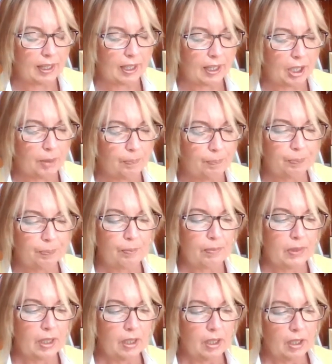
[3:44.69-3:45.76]

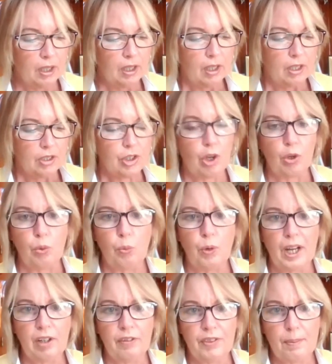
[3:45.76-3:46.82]
so one of